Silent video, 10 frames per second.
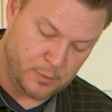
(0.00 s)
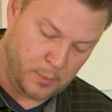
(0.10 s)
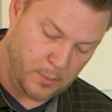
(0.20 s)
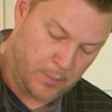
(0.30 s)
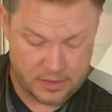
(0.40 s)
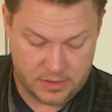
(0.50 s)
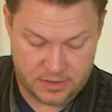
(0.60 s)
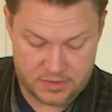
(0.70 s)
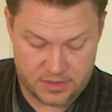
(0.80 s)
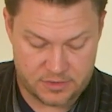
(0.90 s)
And in
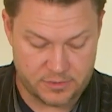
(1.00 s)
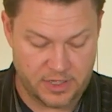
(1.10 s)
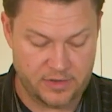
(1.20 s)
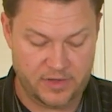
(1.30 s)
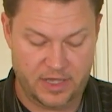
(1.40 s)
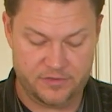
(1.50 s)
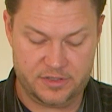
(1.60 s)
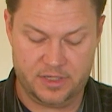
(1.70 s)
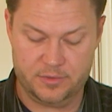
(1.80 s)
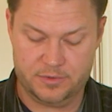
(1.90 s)
this dish, we have half a
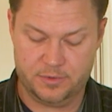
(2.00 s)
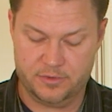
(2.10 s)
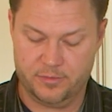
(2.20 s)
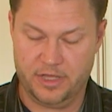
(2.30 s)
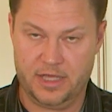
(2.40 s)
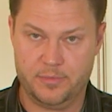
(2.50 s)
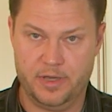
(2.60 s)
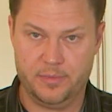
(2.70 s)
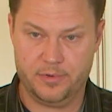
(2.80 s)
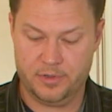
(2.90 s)
tablespoon of black
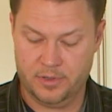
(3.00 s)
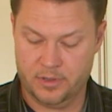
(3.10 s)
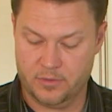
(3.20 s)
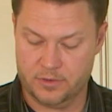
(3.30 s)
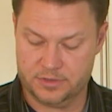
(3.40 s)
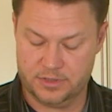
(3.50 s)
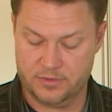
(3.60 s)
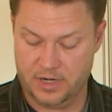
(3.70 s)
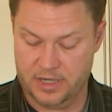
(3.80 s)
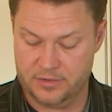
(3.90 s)
pepper, coarsely
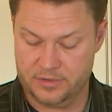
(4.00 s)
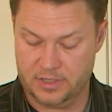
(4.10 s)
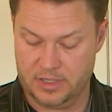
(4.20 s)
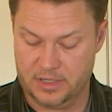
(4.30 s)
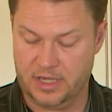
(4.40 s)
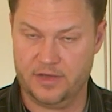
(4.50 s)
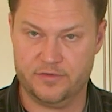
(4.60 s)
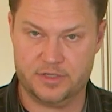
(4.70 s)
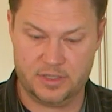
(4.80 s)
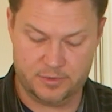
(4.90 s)
ground, and half
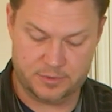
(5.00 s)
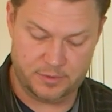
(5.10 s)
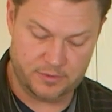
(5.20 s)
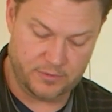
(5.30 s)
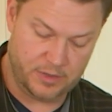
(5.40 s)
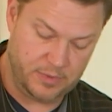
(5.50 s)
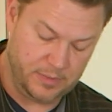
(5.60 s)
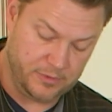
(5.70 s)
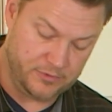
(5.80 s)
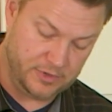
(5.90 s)
a tablespoon of red
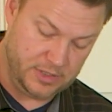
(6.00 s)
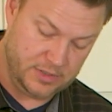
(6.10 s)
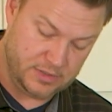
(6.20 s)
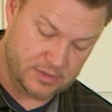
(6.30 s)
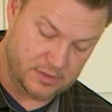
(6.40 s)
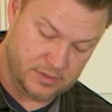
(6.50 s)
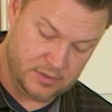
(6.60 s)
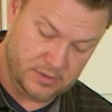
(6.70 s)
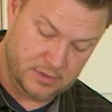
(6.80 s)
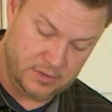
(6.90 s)
pepper flakes.
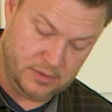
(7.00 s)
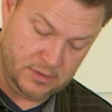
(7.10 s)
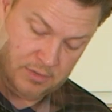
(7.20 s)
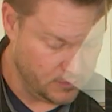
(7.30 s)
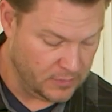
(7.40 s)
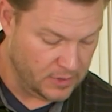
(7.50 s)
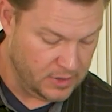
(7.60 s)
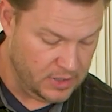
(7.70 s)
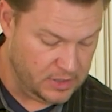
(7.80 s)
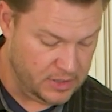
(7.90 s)

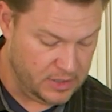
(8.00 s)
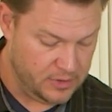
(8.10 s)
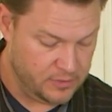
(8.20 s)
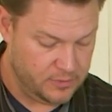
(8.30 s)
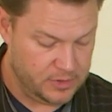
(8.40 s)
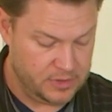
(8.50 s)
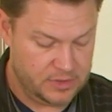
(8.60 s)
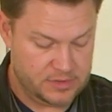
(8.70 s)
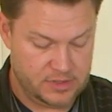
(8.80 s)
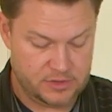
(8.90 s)
And now in
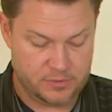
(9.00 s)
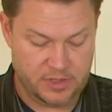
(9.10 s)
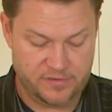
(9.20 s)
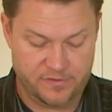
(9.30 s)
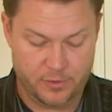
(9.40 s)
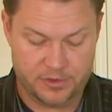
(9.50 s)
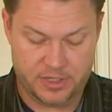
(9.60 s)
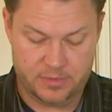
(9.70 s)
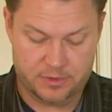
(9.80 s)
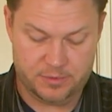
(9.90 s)
this dish, we have 4
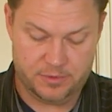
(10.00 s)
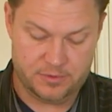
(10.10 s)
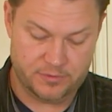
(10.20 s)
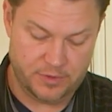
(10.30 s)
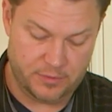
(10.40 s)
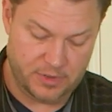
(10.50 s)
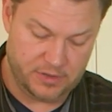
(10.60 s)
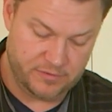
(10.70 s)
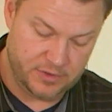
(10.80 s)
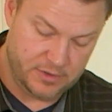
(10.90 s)
tablespoons of red
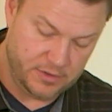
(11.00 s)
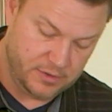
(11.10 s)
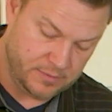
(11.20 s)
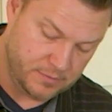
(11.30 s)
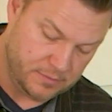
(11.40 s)
wine vinegar.